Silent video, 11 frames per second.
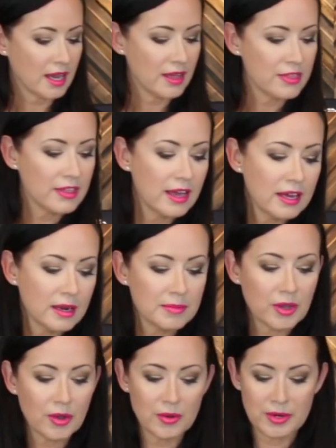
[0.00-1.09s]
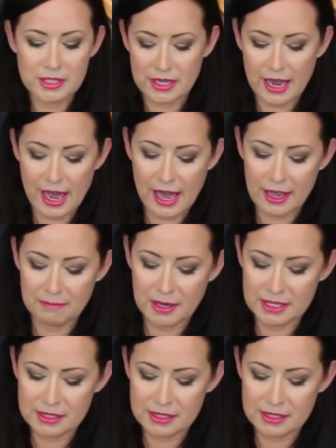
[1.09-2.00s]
And then I'm going to add my